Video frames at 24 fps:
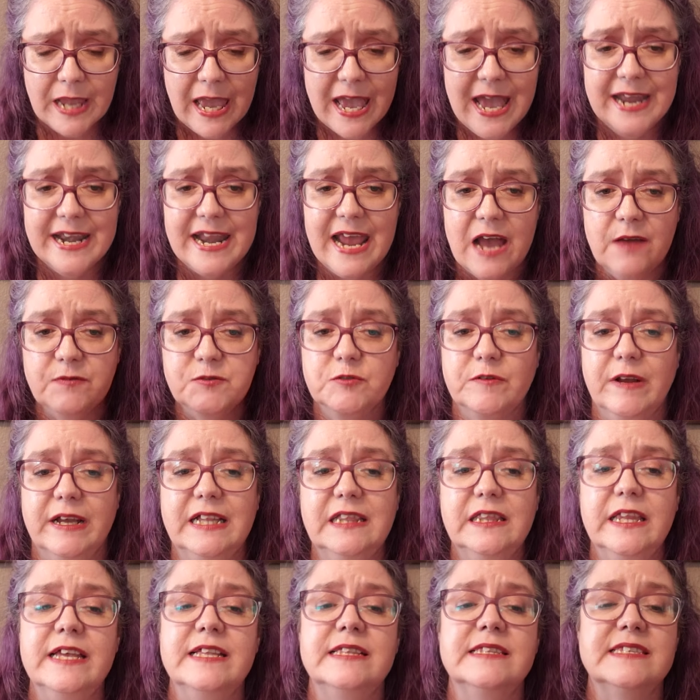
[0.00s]
And after I
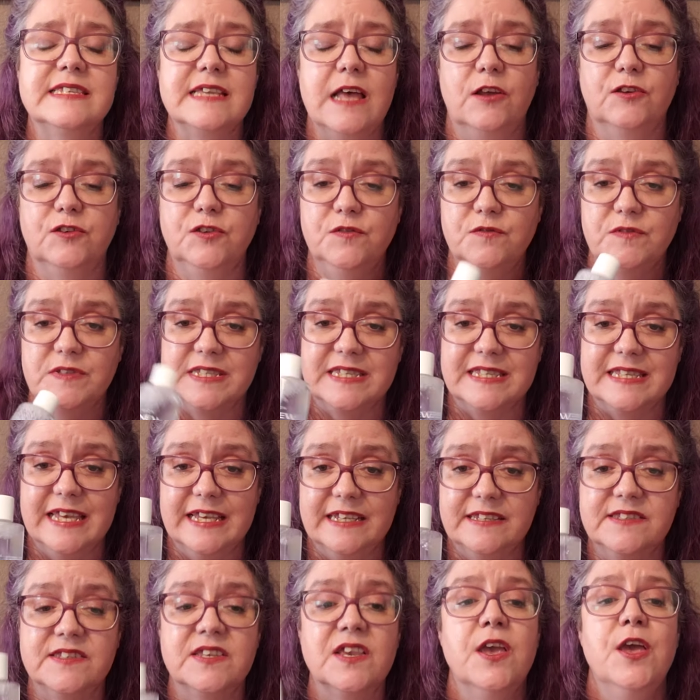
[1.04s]
cleanse, I'll use
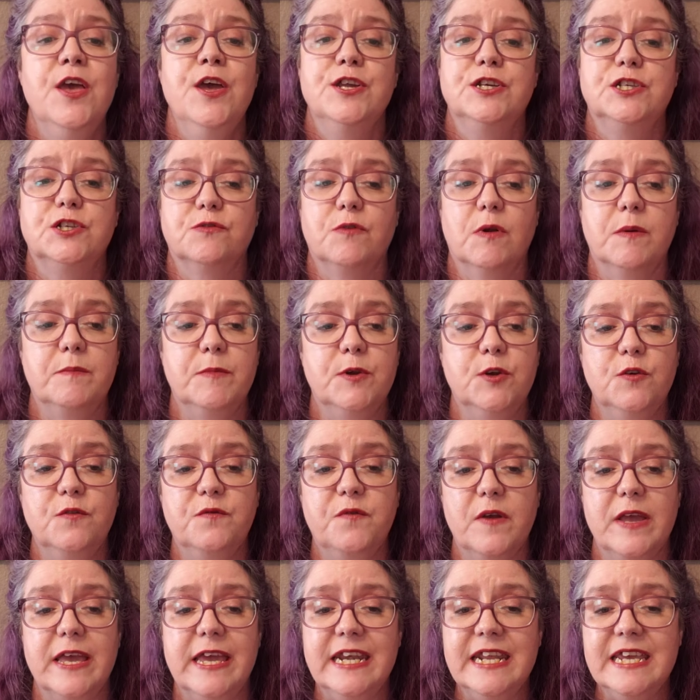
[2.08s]
this to
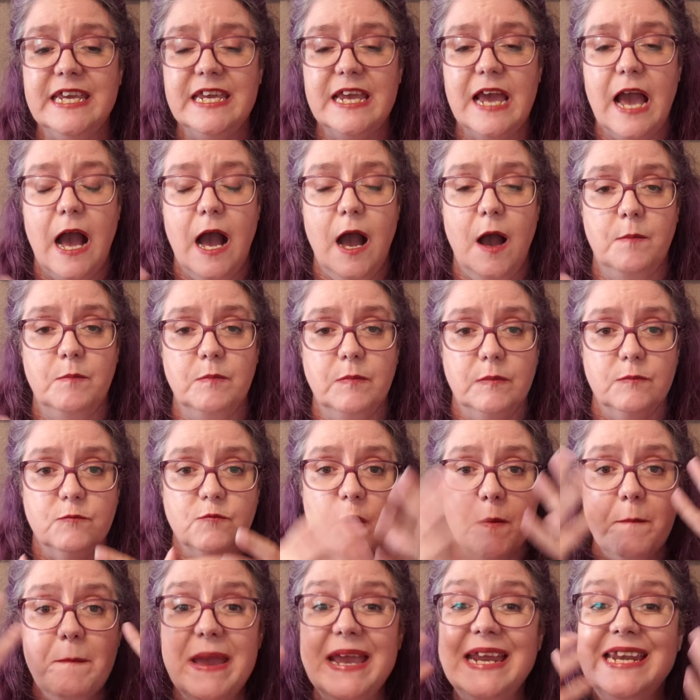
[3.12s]
remove any um,
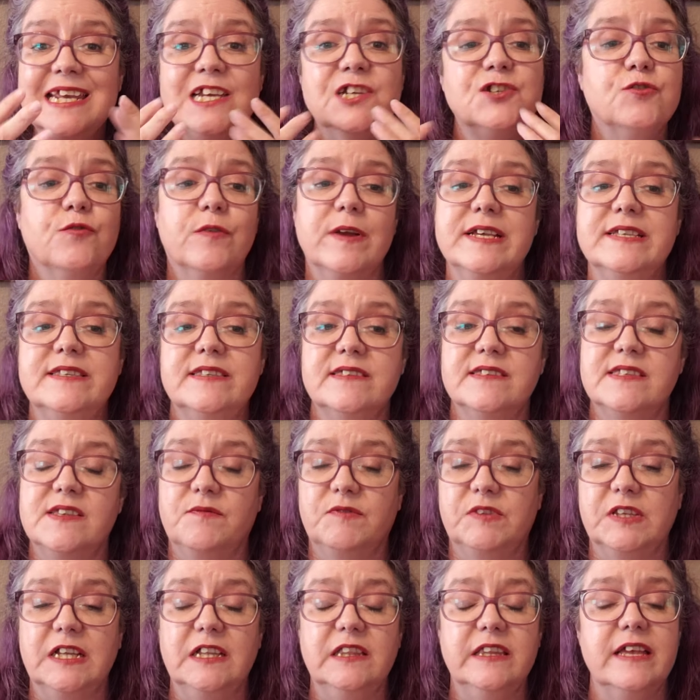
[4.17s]
remaining traces
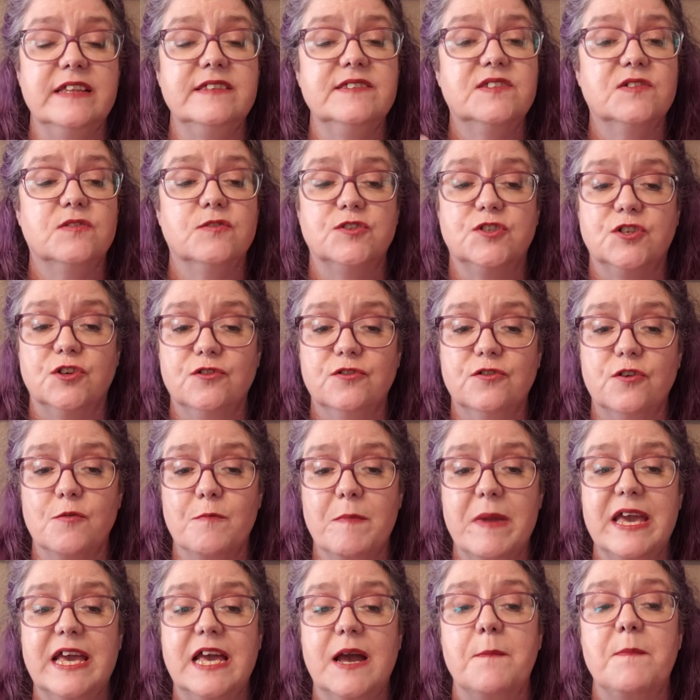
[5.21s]
of the cleanser, dirt, or
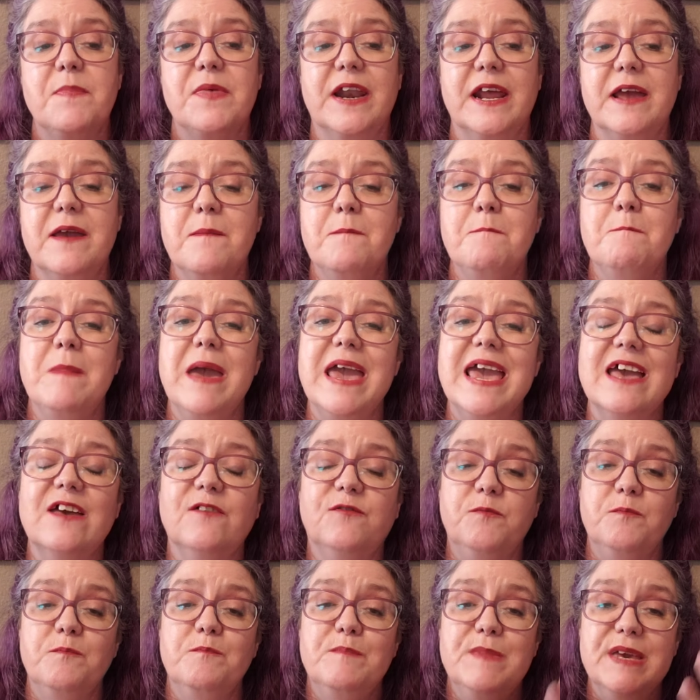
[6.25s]
makeup that I may
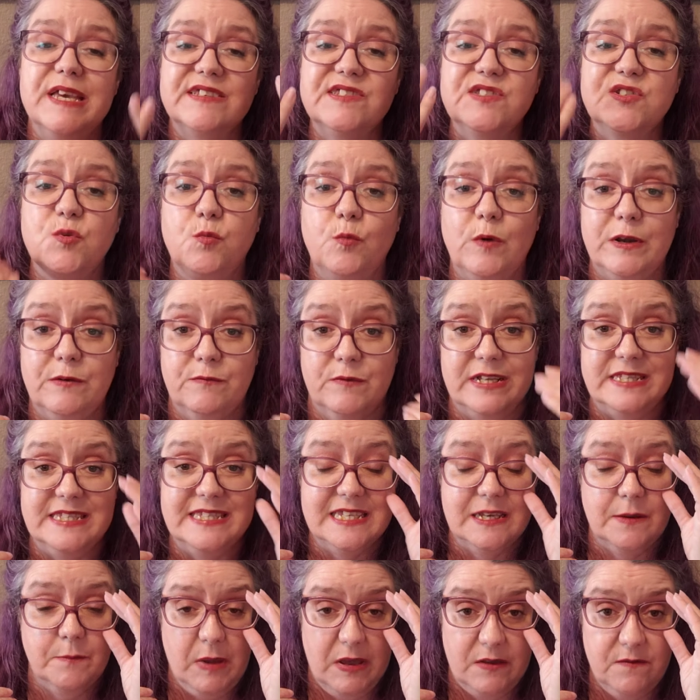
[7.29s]
have missed when
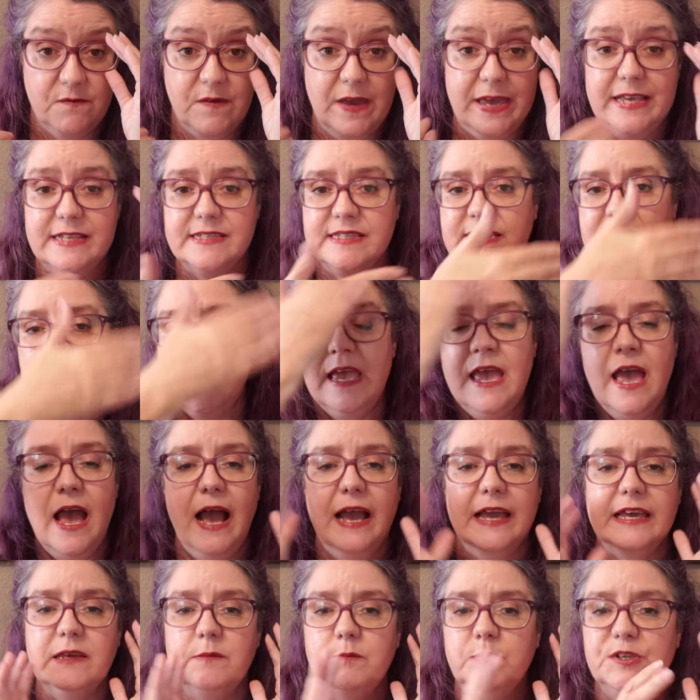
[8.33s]
rinsing my face.
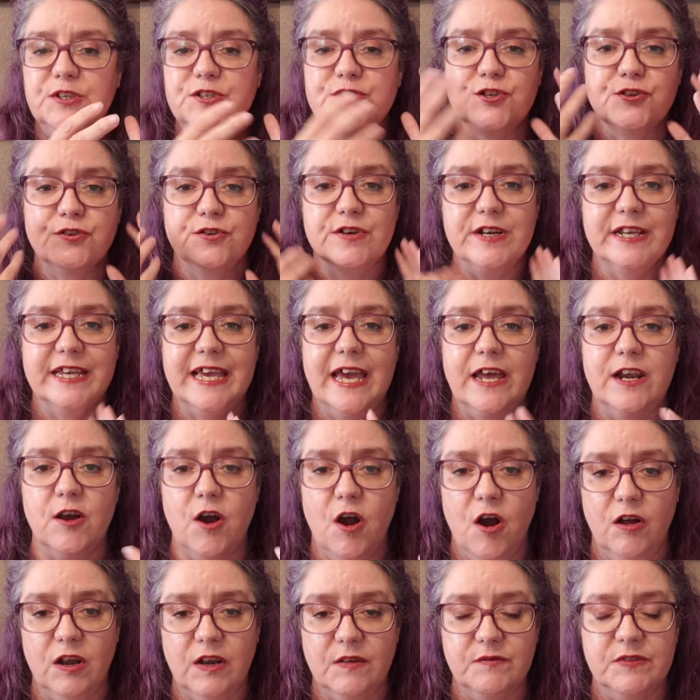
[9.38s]
I can be sure to get
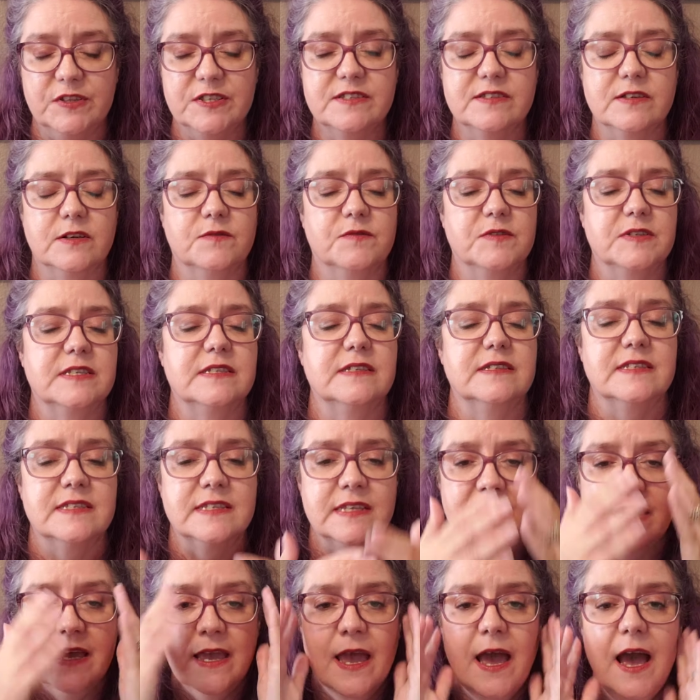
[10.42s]
all of the surfaces
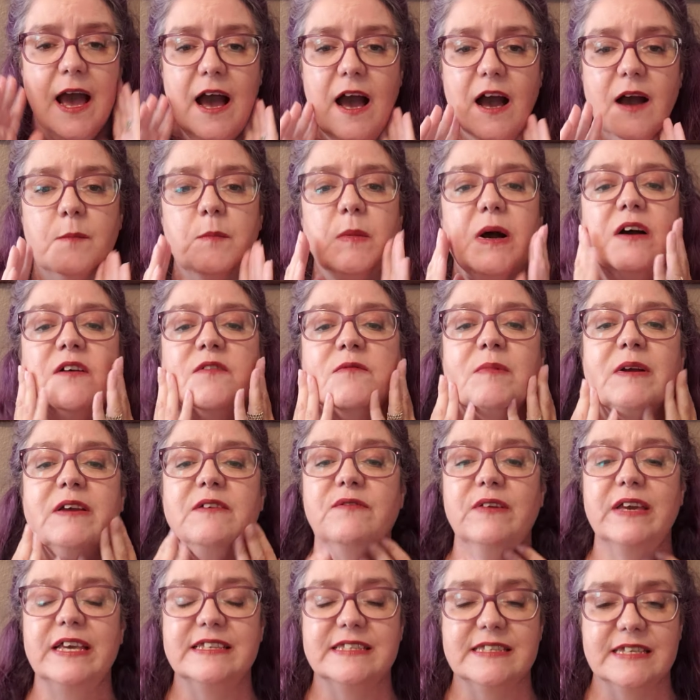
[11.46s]
um, of my
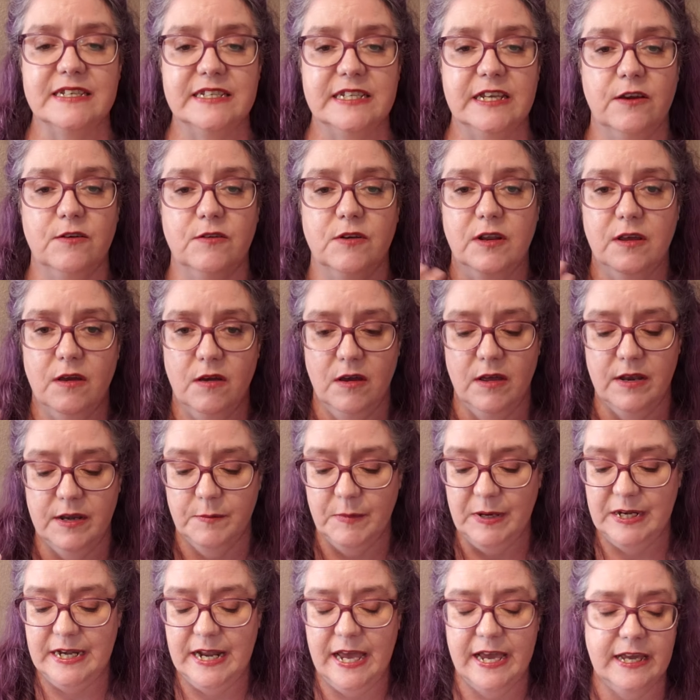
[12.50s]
face and down onto
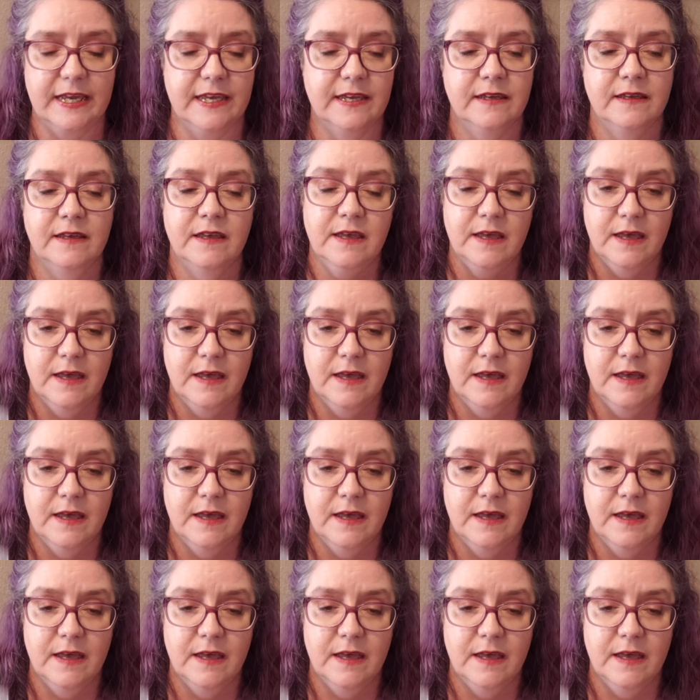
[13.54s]
my neck